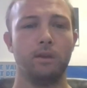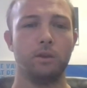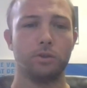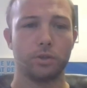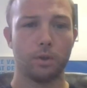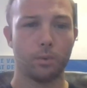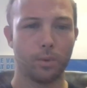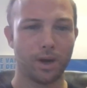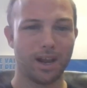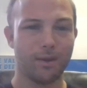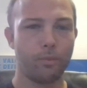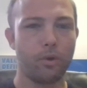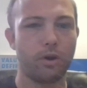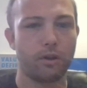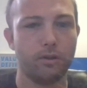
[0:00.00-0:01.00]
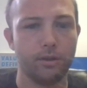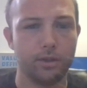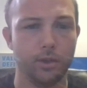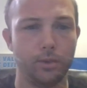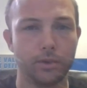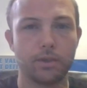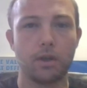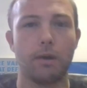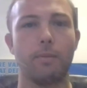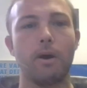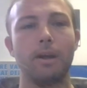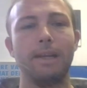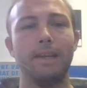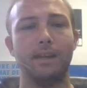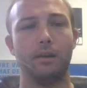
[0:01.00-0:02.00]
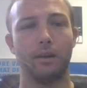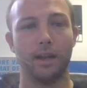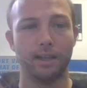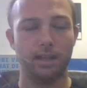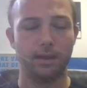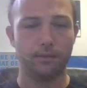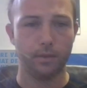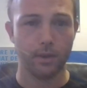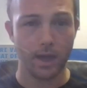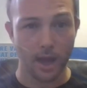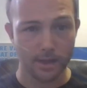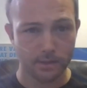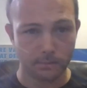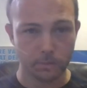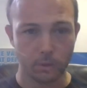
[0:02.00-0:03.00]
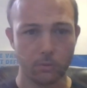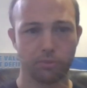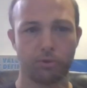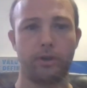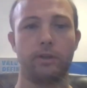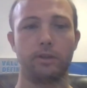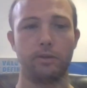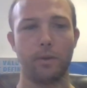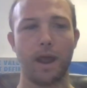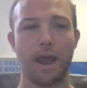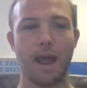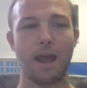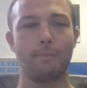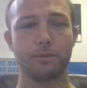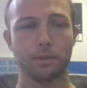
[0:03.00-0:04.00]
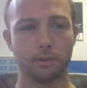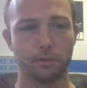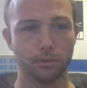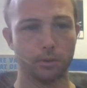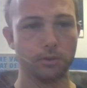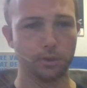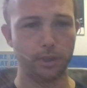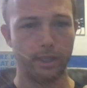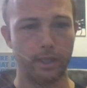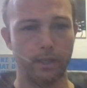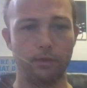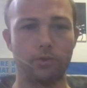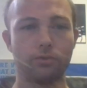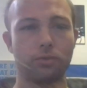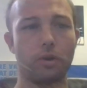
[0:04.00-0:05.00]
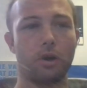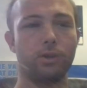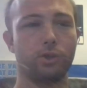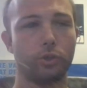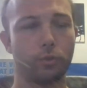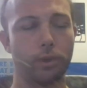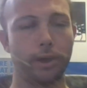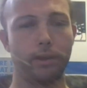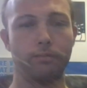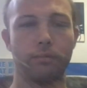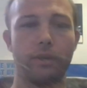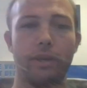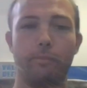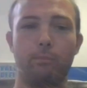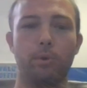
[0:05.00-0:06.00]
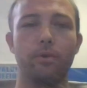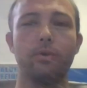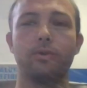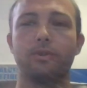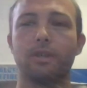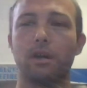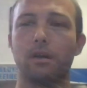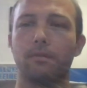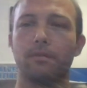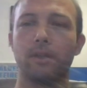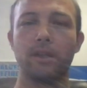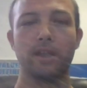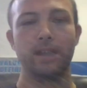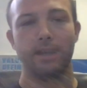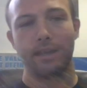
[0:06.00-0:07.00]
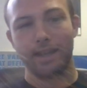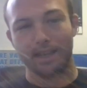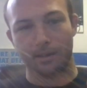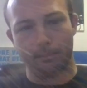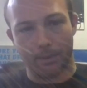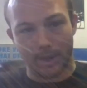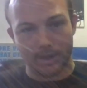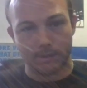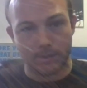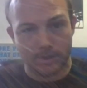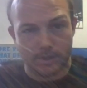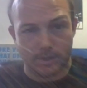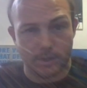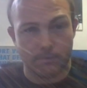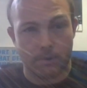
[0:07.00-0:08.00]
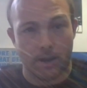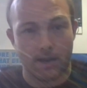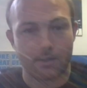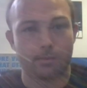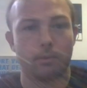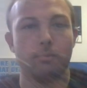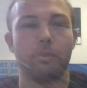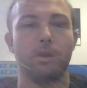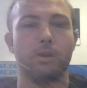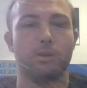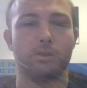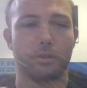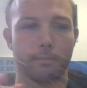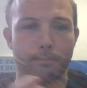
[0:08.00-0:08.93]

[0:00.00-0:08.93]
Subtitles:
So, what I wanted to do is come on here and give you guys a blueprint to absolutely crush 23 and put yourself in the best position possible because the